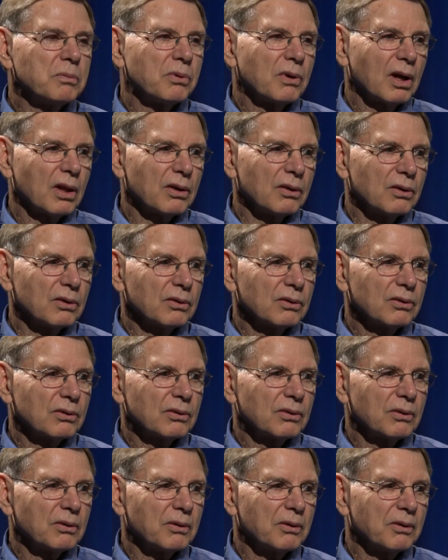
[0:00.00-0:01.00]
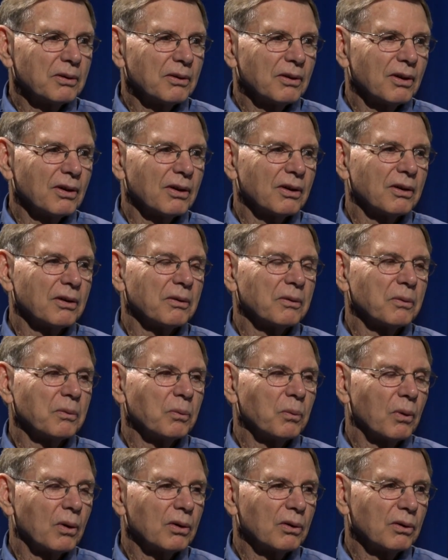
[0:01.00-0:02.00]
brothers,
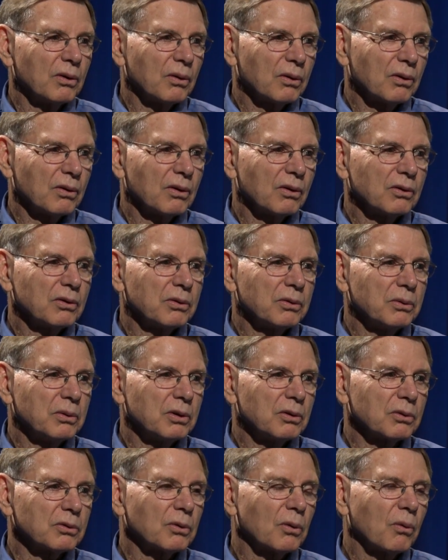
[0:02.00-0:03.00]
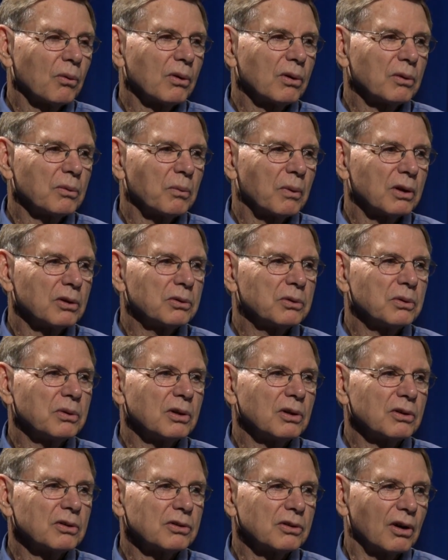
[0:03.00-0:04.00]
one 2 years older and one 2
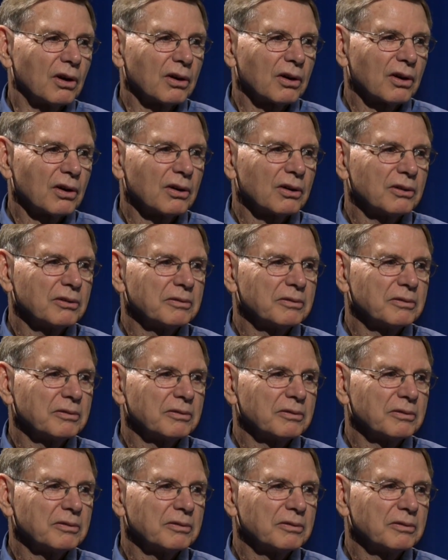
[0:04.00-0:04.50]
years younger.